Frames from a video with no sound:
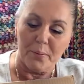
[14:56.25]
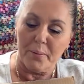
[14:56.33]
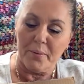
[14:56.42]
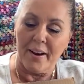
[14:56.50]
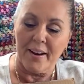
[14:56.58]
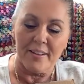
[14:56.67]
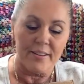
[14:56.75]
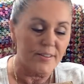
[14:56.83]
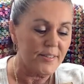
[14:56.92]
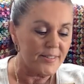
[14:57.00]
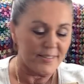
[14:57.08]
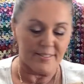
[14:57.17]

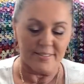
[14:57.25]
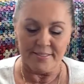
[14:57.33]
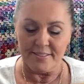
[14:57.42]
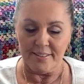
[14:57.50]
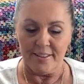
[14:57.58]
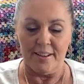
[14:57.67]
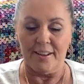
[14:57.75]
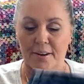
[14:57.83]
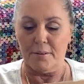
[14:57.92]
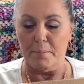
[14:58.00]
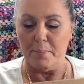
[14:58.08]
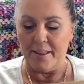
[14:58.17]
Wranglers. I
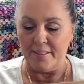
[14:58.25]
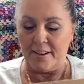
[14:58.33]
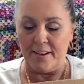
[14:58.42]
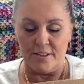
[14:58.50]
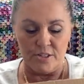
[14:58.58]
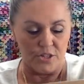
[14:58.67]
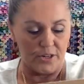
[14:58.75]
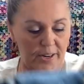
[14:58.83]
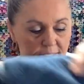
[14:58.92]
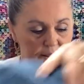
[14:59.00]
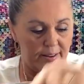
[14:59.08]
grew up out in the country